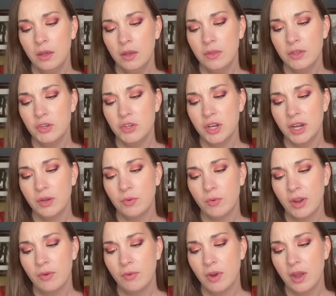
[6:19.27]
the shade
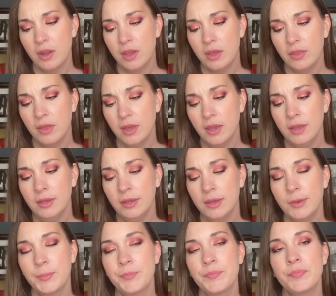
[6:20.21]
Red Rock, I
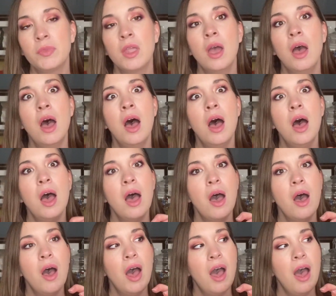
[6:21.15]
think.
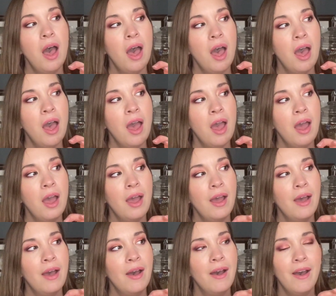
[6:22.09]

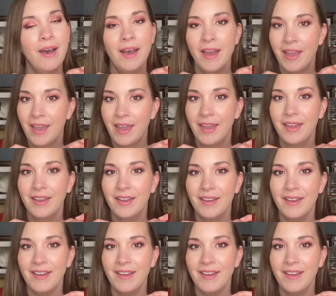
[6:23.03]
Hi.